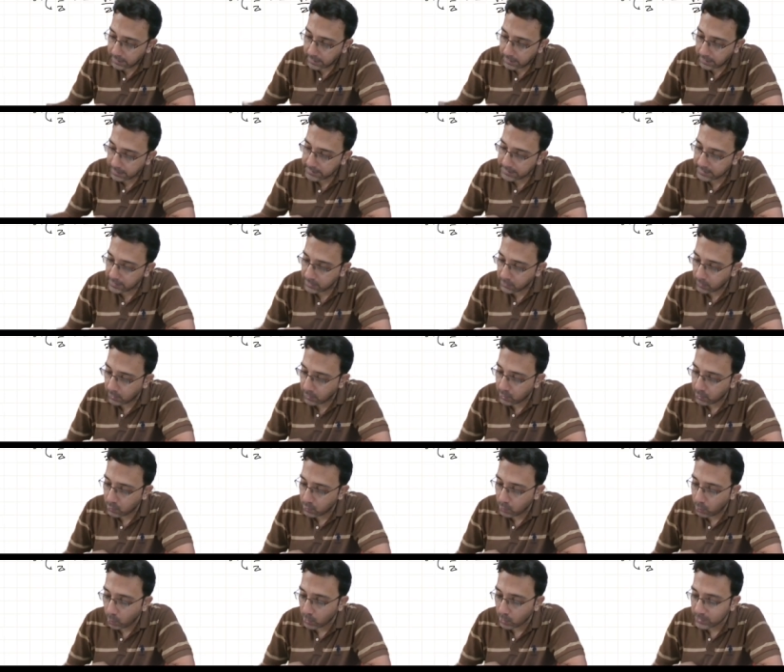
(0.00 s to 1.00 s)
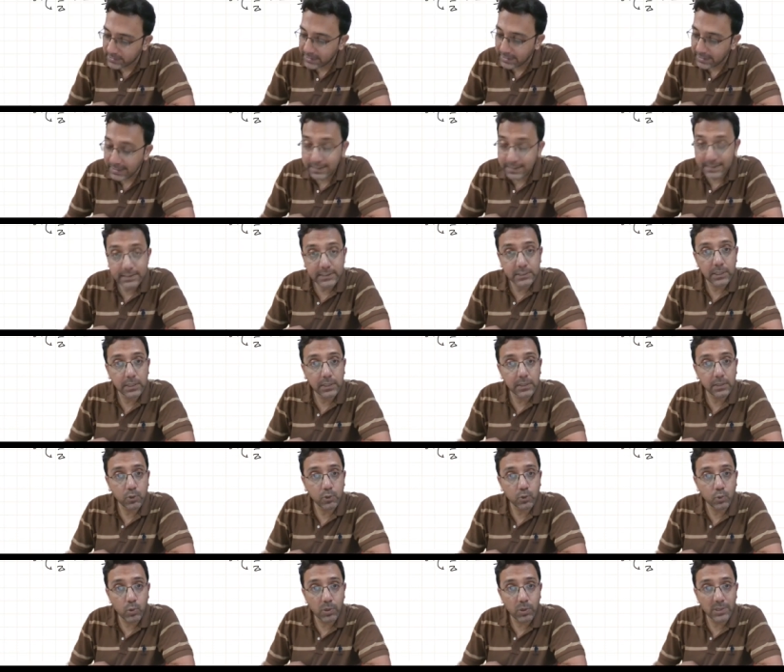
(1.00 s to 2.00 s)
is equal to, OC is
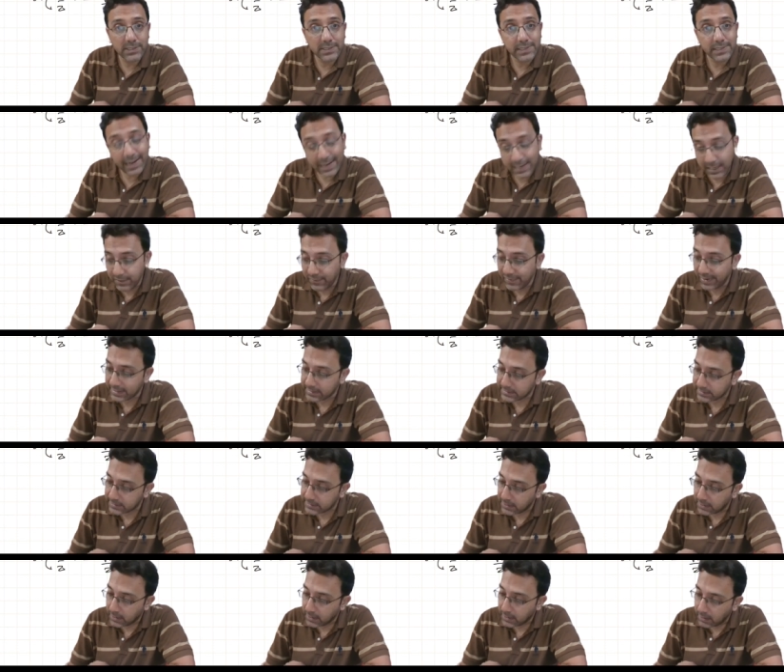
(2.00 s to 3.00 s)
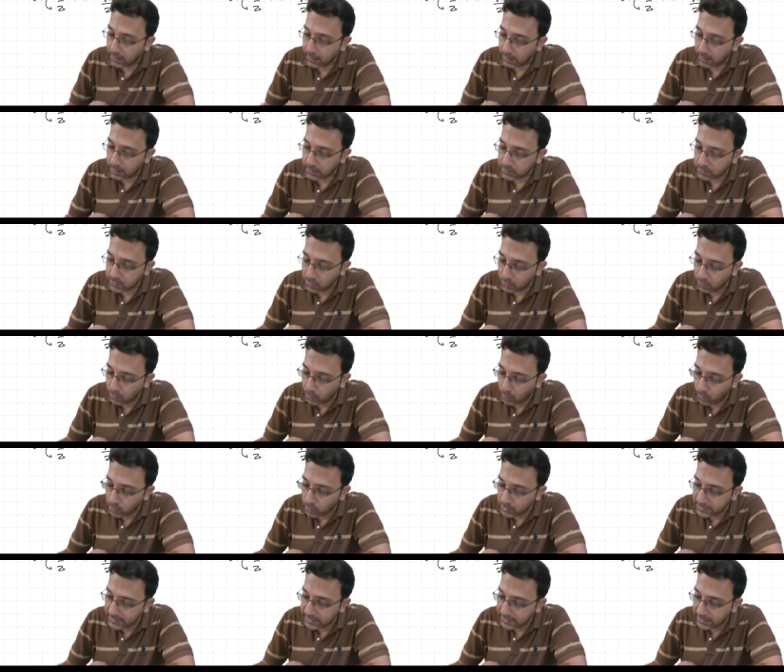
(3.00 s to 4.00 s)
towards negative x.
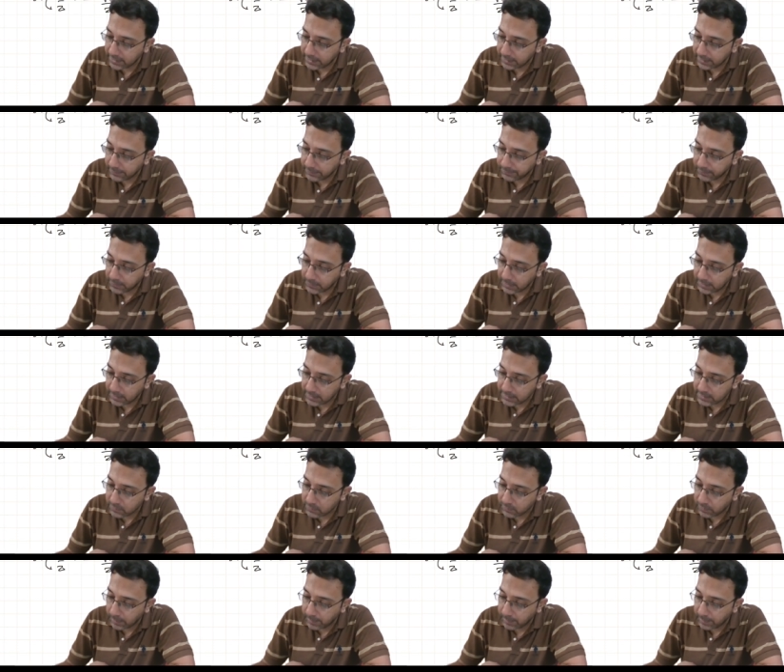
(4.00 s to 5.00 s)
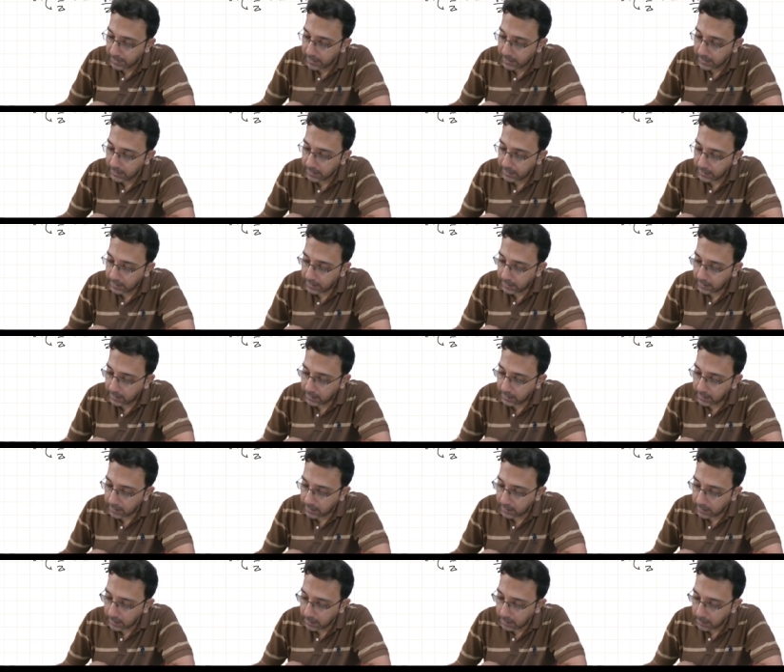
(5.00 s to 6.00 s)
So OC will be
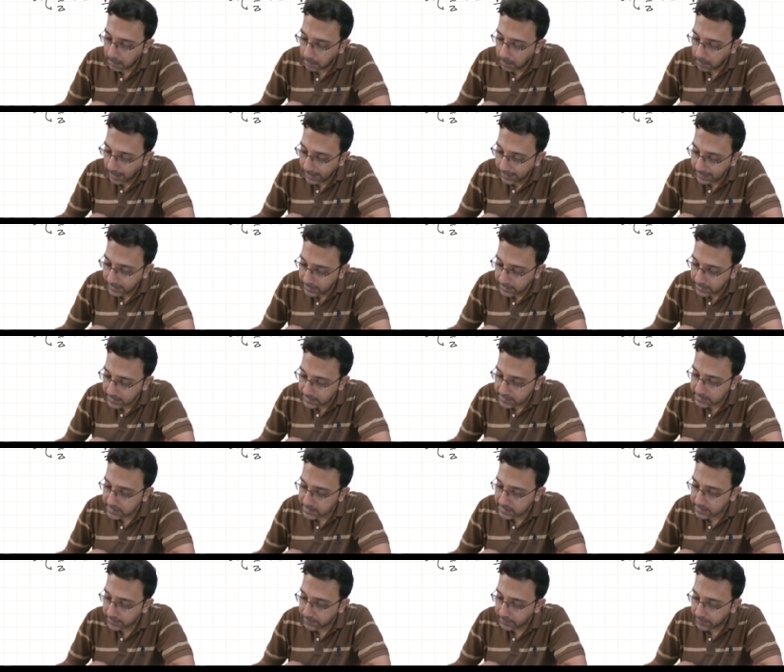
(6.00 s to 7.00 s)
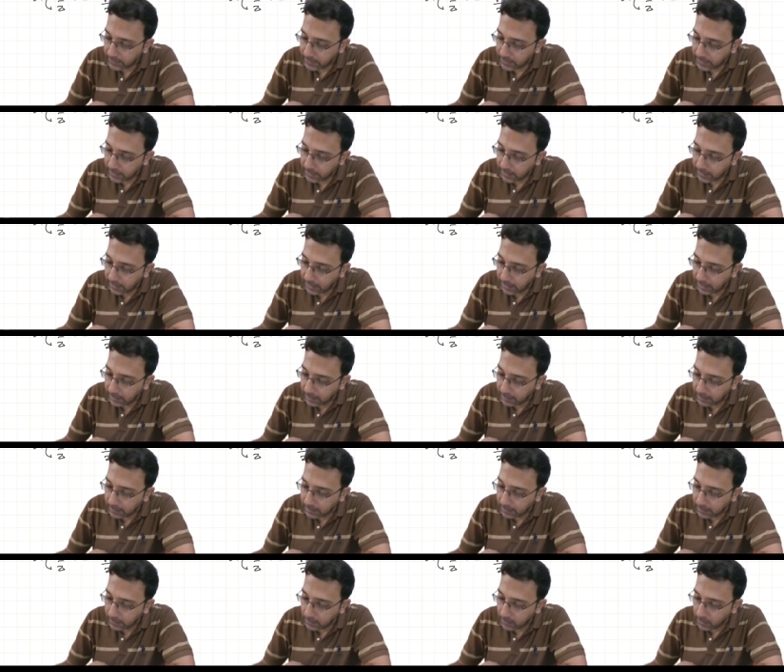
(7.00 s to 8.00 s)
minus
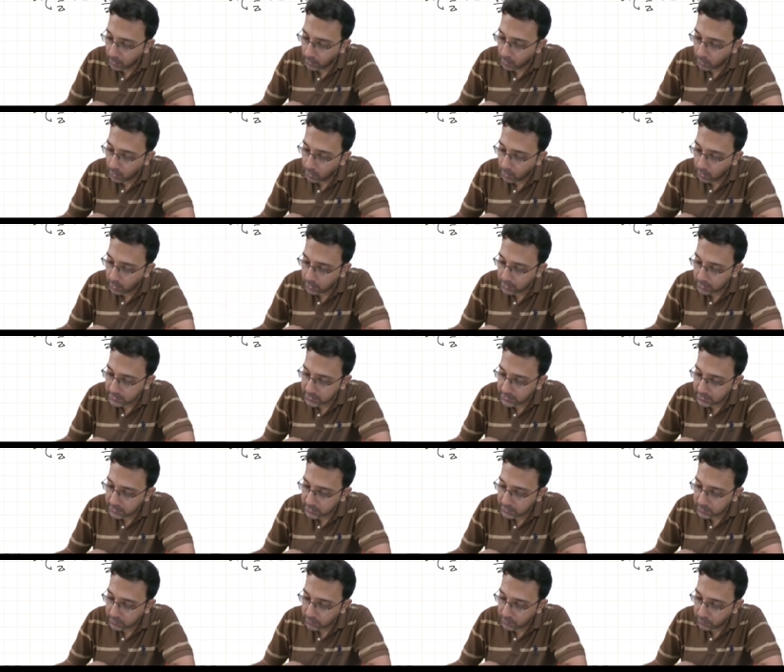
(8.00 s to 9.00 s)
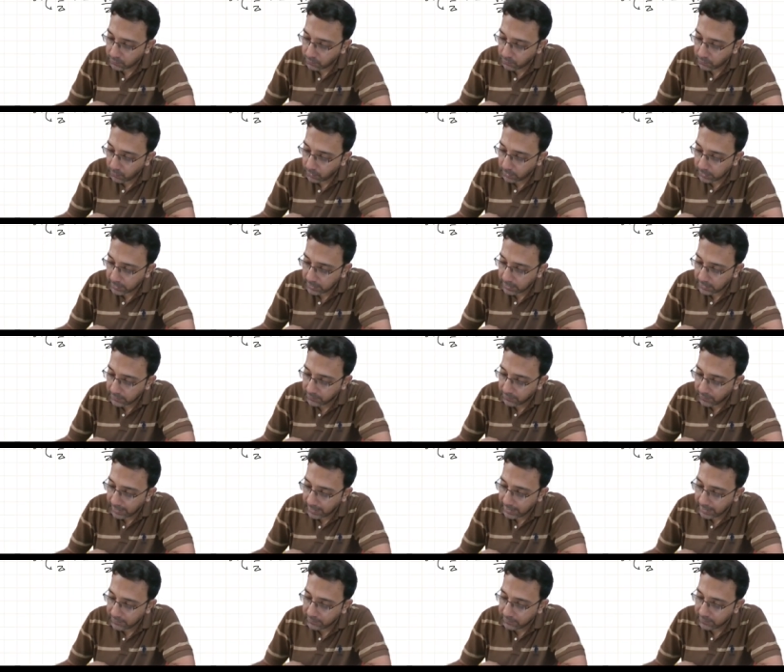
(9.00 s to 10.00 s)
m cos
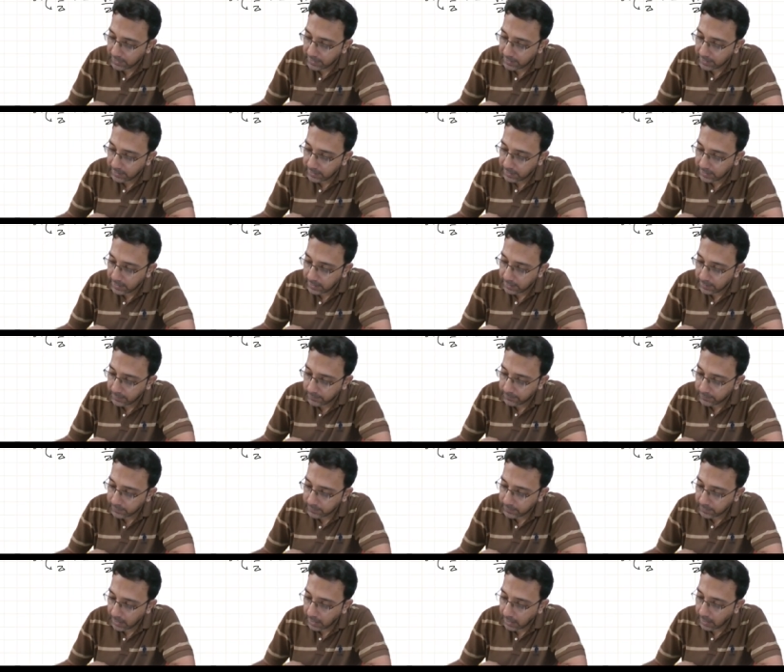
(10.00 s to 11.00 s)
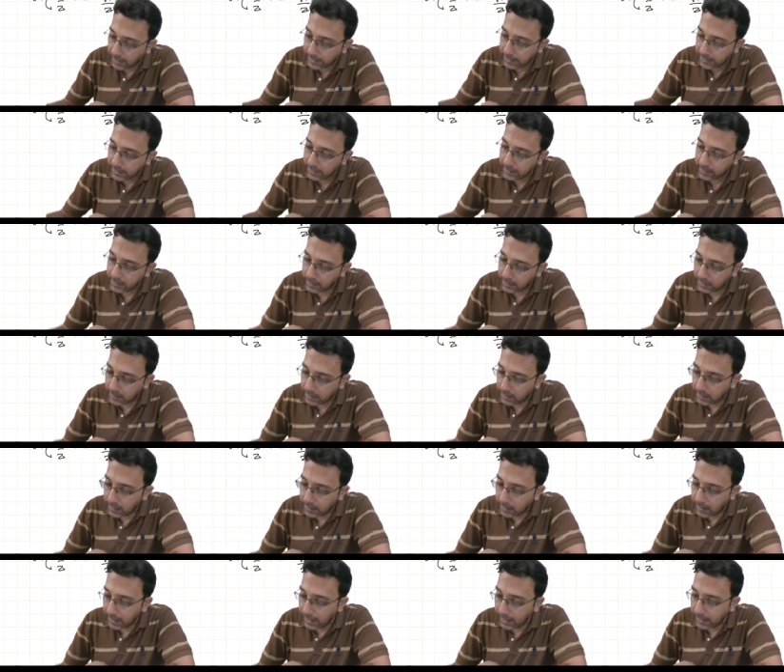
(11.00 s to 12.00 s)
45 degree I,
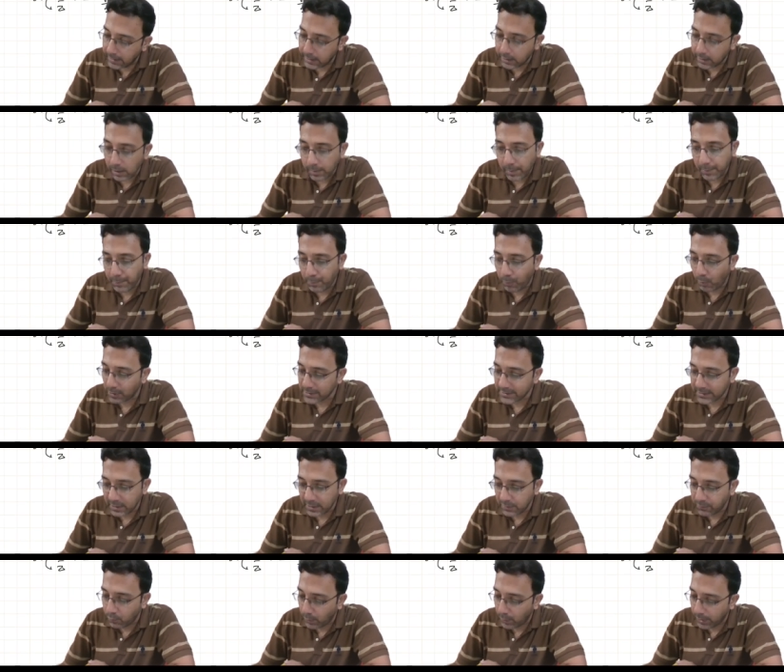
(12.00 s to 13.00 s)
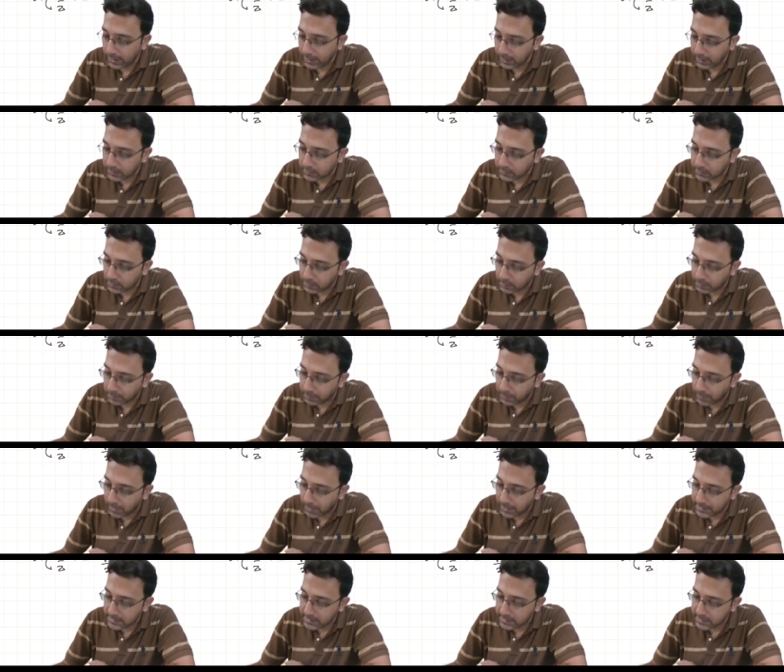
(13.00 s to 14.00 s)
and it will be positive y. So
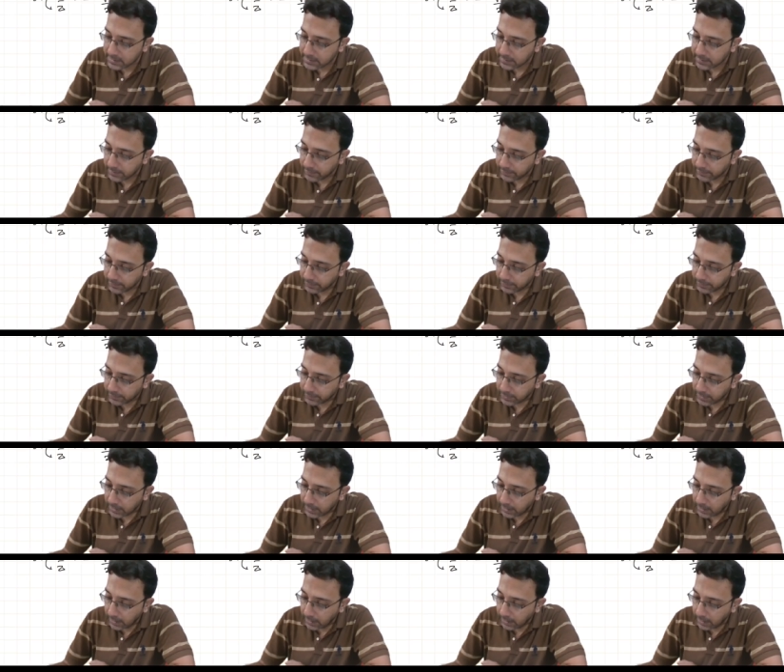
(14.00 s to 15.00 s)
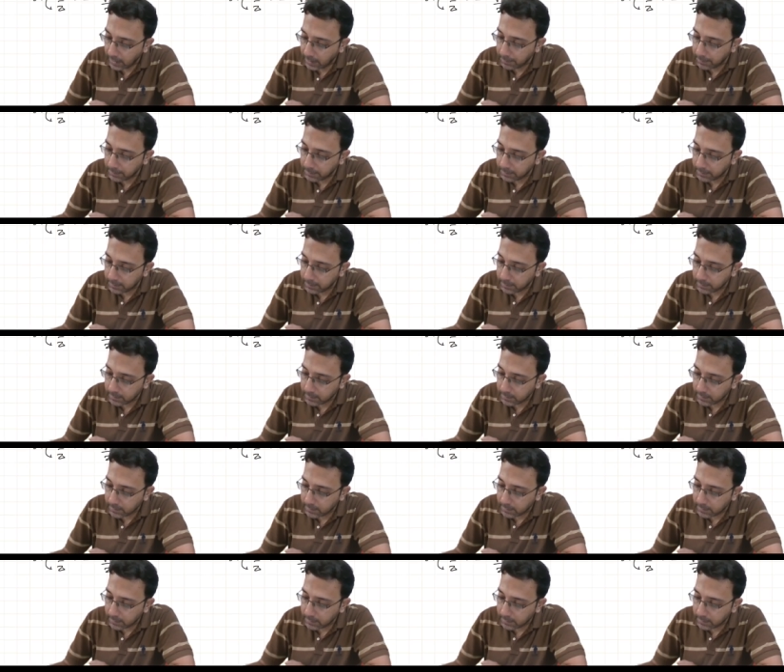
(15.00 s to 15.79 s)
plus m